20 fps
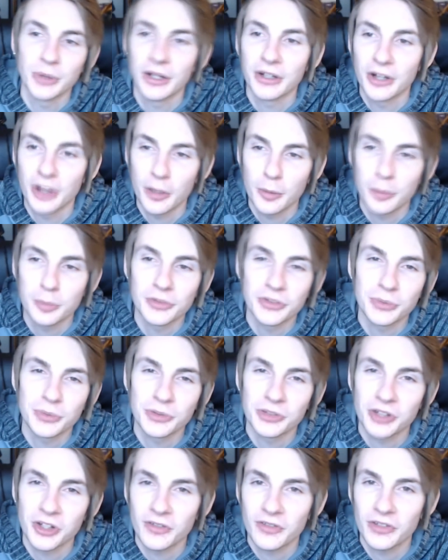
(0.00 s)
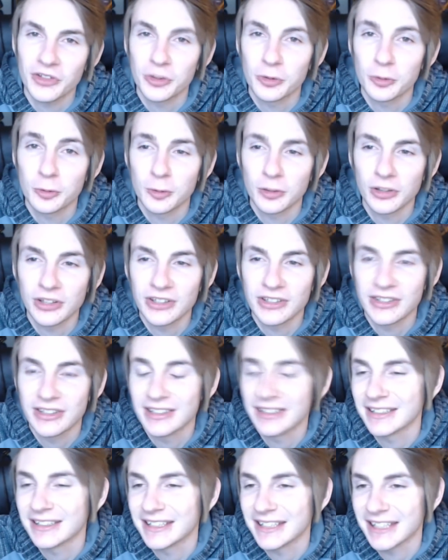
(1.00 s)
you ended up with some stuff that you really
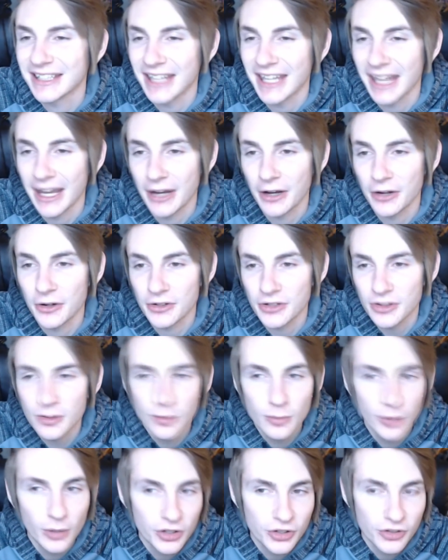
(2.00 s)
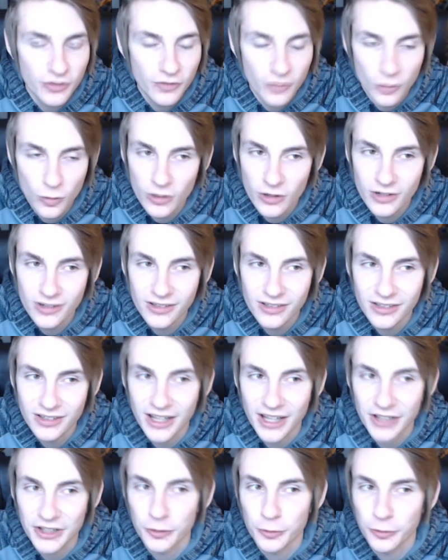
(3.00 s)
didn't care too much for,
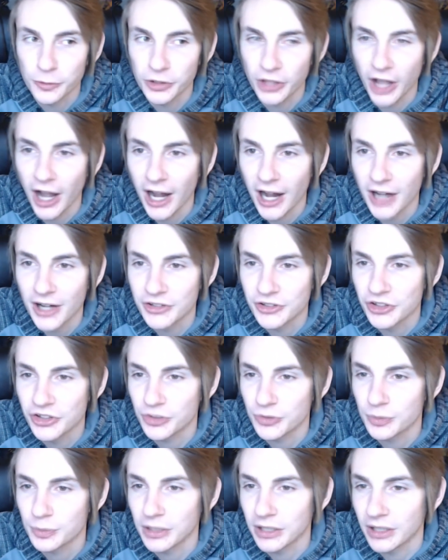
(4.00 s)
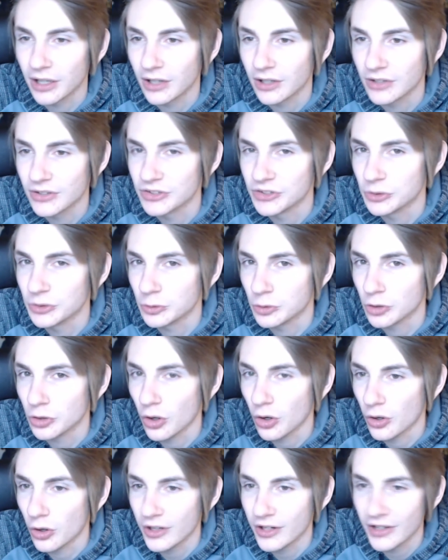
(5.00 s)
and you got just because you
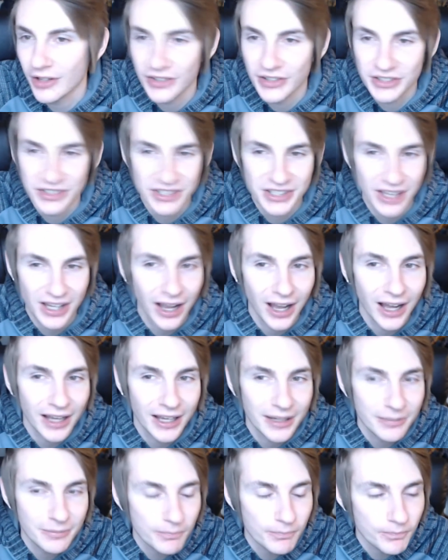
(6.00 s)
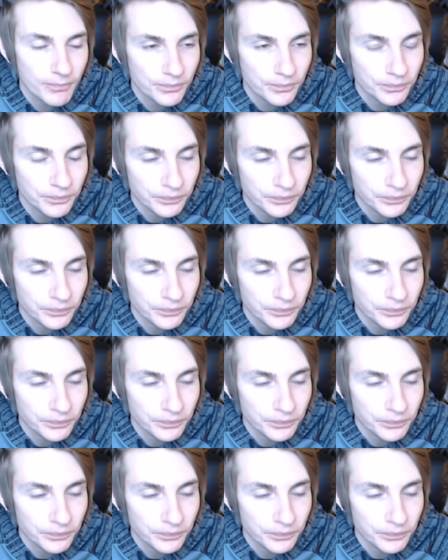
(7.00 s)
could at the time.